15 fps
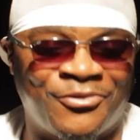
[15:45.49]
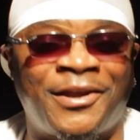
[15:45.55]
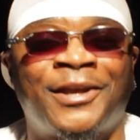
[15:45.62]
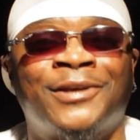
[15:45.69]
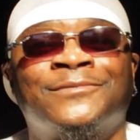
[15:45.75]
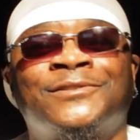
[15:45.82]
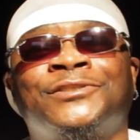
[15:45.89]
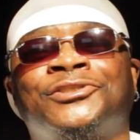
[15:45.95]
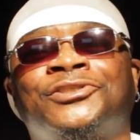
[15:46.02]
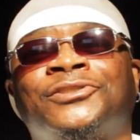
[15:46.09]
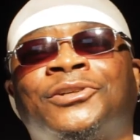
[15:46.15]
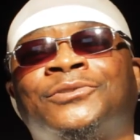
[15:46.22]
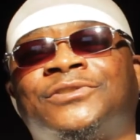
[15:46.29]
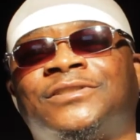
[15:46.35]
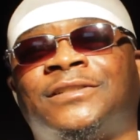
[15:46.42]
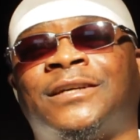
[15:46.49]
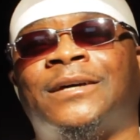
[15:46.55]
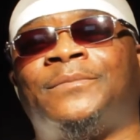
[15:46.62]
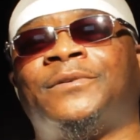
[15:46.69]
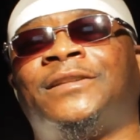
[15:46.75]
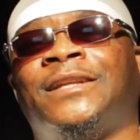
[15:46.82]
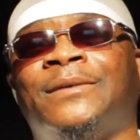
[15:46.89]
Grams and
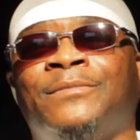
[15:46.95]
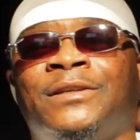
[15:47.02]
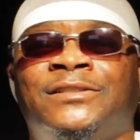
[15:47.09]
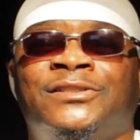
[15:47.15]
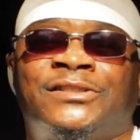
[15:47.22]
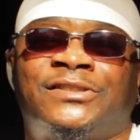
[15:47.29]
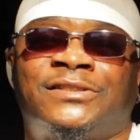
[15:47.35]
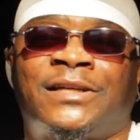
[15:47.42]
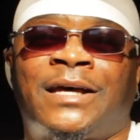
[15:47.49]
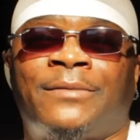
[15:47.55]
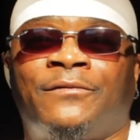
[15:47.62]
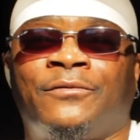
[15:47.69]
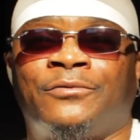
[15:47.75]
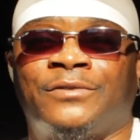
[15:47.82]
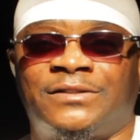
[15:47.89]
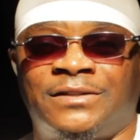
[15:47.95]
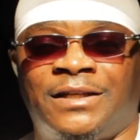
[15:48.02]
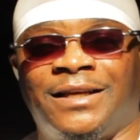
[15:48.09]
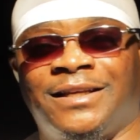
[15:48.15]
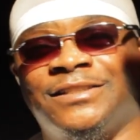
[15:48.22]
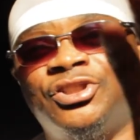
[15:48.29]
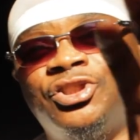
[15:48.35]
Showstopper. Let me just stop for a
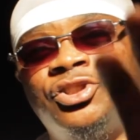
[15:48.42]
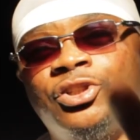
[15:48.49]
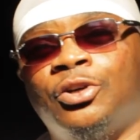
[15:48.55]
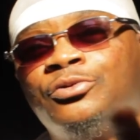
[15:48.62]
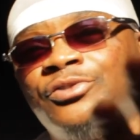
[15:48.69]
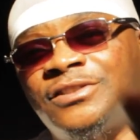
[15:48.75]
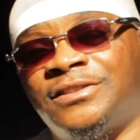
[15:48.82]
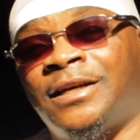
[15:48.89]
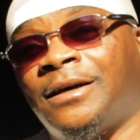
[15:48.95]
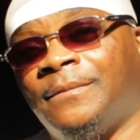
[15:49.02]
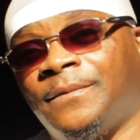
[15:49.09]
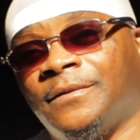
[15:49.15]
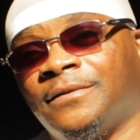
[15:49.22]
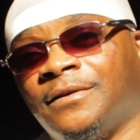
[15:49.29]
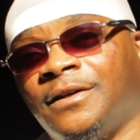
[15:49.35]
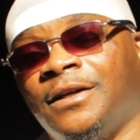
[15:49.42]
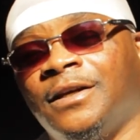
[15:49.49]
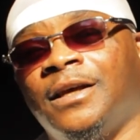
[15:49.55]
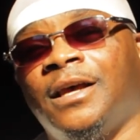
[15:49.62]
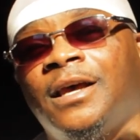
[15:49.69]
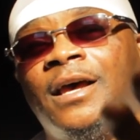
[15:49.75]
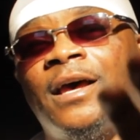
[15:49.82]
second. Showstopper.
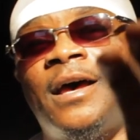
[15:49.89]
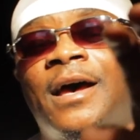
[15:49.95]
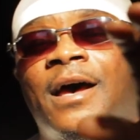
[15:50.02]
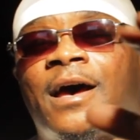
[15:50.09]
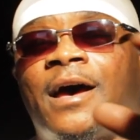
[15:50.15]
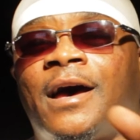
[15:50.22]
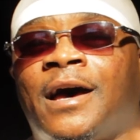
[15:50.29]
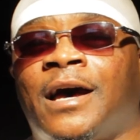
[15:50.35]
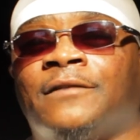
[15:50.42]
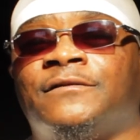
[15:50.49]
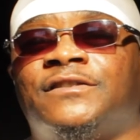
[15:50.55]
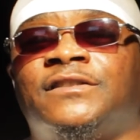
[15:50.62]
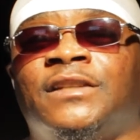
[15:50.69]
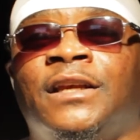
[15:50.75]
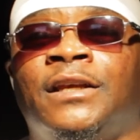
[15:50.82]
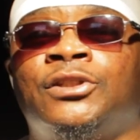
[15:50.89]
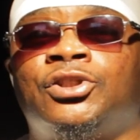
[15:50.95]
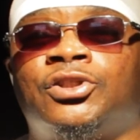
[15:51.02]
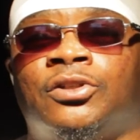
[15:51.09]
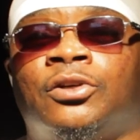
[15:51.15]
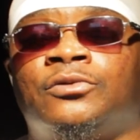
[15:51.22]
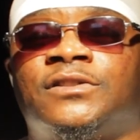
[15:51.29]
I've seen
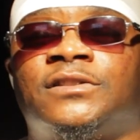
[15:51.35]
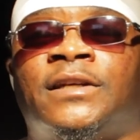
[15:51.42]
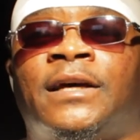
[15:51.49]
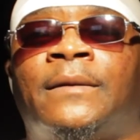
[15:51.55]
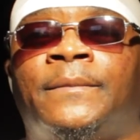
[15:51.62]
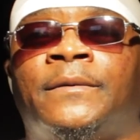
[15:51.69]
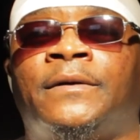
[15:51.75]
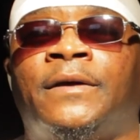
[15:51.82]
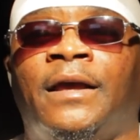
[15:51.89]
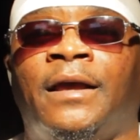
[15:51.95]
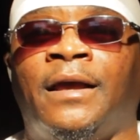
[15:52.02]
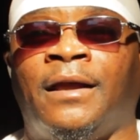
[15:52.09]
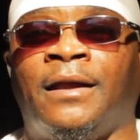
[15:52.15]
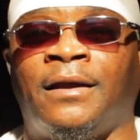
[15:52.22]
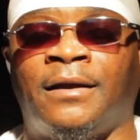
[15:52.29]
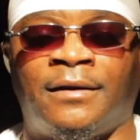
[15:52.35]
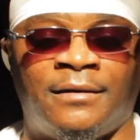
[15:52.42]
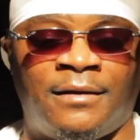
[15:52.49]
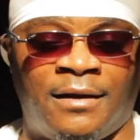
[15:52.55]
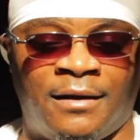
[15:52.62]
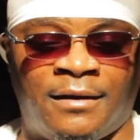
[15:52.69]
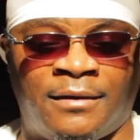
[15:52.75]
Showstopper
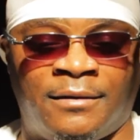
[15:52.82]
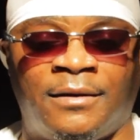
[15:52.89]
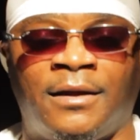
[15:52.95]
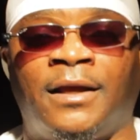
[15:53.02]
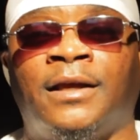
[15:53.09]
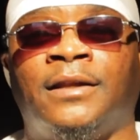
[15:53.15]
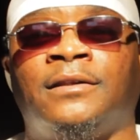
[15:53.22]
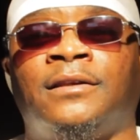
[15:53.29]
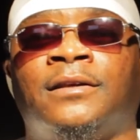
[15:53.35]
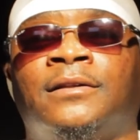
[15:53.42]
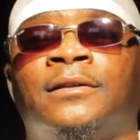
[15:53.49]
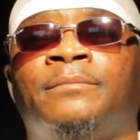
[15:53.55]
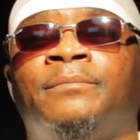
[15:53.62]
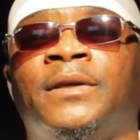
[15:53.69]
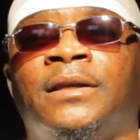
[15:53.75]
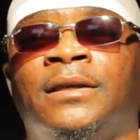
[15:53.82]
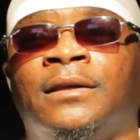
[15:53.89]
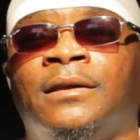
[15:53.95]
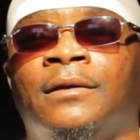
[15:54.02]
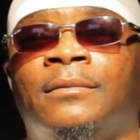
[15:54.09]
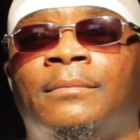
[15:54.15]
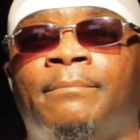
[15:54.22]
and and and Killer
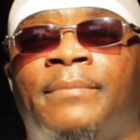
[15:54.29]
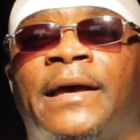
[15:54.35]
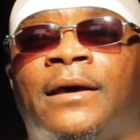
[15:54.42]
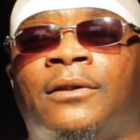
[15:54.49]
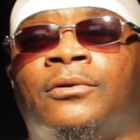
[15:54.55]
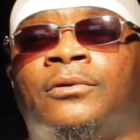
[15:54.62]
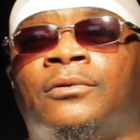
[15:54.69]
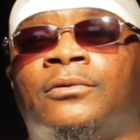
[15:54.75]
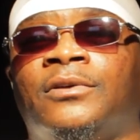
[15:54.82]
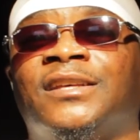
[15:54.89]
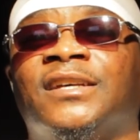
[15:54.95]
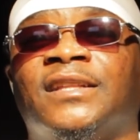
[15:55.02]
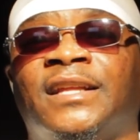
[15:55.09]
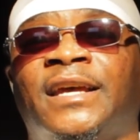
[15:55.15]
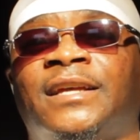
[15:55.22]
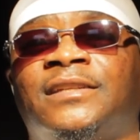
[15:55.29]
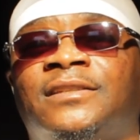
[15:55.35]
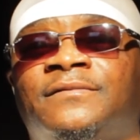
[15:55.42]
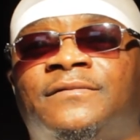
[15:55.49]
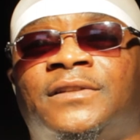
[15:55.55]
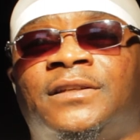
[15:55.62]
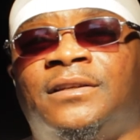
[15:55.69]
B battle
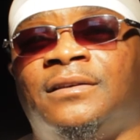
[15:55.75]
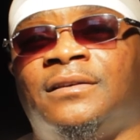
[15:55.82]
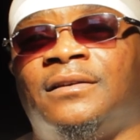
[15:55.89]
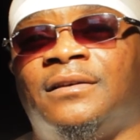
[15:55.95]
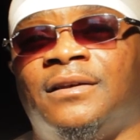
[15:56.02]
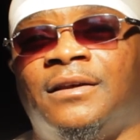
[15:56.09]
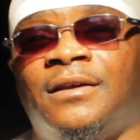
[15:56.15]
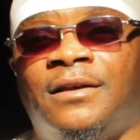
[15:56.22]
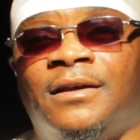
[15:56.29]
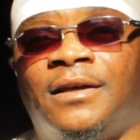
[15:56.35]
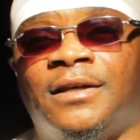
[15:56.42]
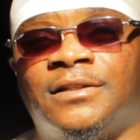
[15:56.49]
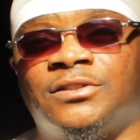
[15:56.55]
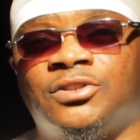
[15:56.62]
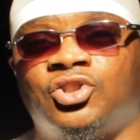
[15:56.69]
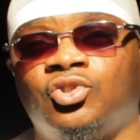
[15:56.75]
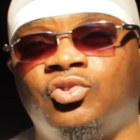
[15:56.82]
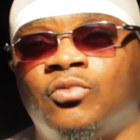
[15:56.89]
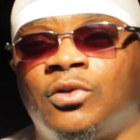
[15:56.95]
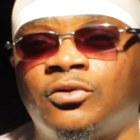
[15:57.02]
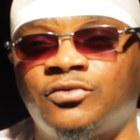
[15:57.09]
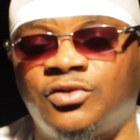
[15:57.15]
collectively as a
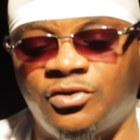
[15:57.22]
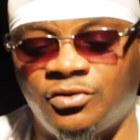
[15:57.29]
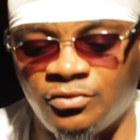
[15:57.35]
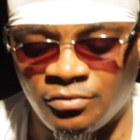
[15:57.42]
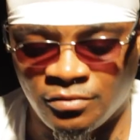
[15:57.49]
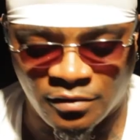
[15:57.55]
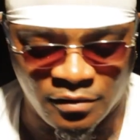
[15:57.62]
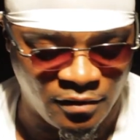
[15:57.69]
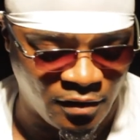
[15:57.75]
two on two.